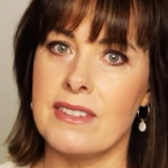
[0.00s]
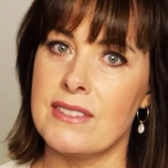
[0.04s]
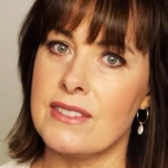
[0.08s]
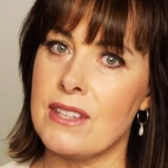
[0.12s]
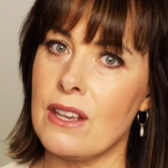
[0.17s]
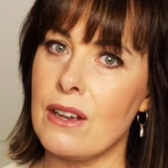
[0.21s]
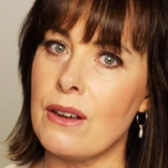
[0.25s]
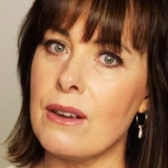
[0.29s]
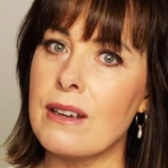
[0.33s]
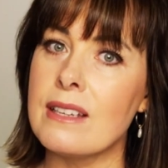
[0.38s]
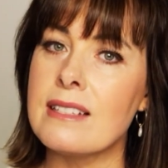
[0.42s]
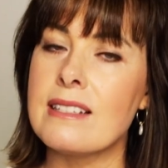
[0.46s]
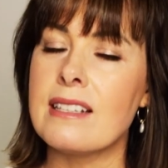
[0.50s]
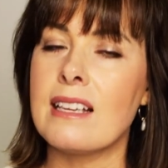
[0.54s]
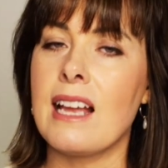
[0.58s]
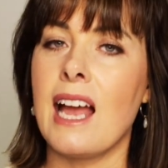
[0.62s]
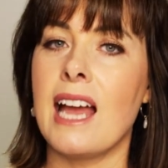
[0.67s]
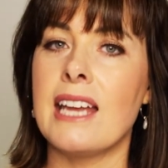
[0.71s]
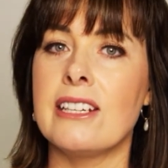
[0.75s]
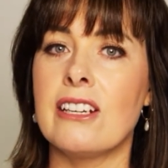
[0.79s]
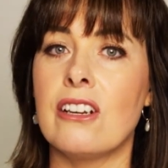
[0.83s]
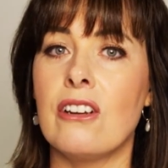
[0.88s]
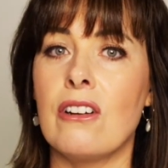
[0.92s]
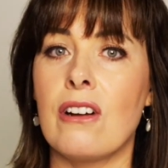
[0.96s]
So it's
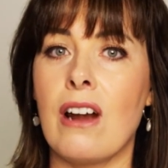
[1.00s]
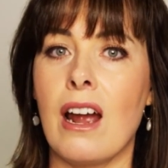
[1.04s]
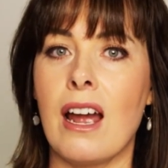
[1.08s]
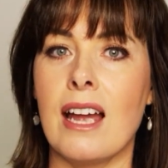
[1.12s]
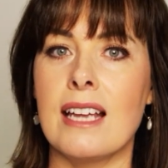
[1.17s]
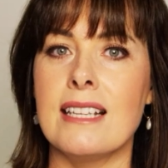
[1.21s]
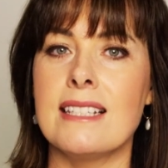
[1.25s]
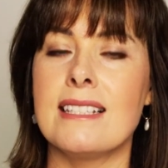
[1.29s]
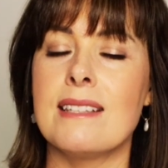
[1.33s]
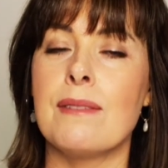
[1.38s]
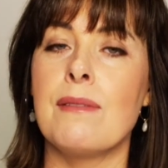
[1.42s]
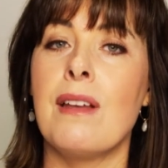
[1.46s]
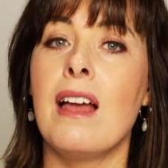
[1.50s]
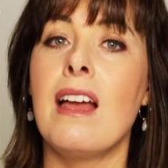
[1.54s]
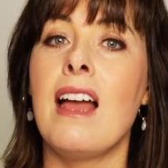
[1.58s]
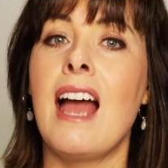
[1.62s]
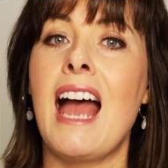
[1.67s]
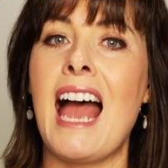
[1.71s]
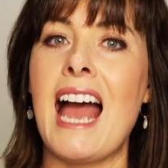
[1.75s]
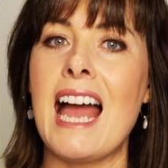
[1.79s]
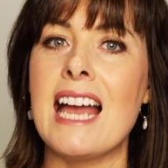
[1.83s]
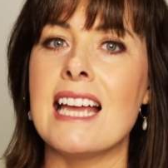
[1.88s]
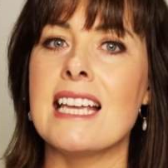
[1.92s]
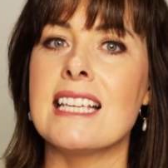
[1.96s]
categorized
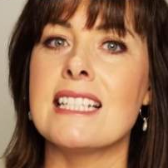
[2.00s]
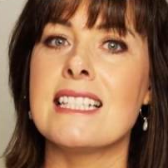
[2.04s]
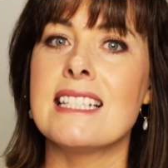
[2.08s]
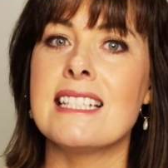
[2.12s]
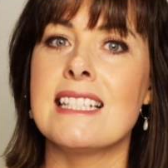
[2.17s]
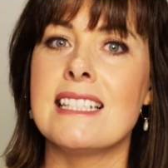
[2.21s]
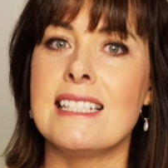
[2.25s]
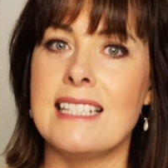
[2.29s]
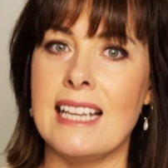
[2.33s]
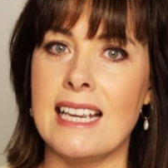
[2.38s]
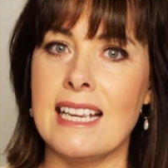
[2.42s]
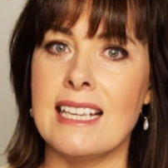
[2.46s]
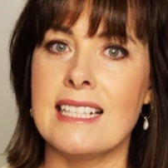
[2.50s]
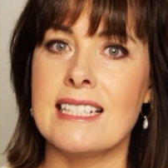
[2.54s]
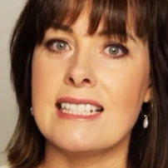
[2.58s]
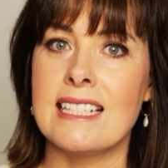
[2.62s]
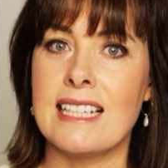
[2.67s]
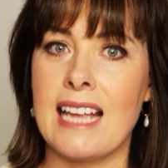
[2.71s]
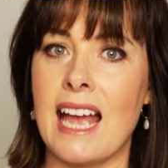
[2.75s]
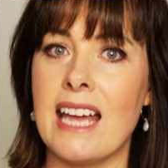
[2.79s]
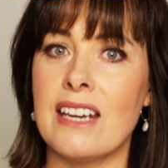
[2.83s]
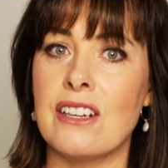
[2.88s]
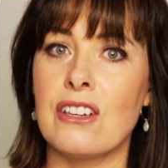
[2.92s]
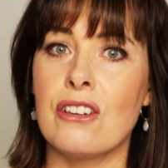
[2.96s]
as 6
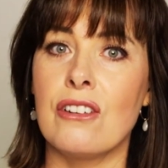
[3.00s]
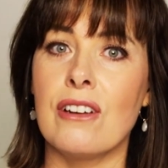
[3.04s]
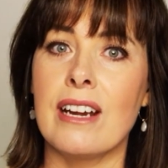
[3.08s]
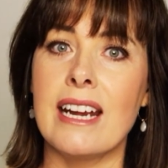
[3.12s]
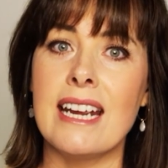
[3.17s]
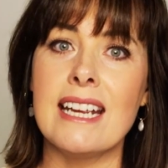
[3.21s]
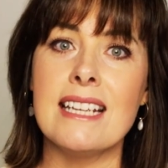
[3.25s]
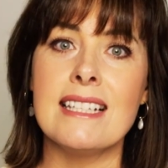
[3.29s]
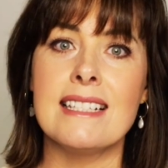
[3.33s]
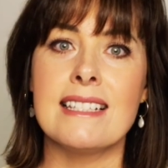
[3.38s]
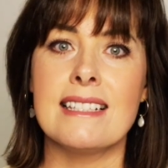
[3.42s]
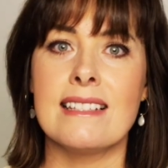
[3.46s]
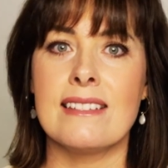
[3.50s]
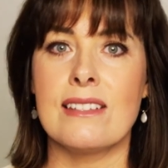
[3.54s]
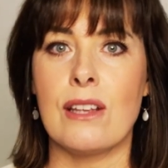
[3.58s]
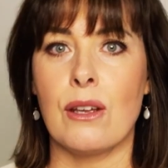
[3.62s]
categories.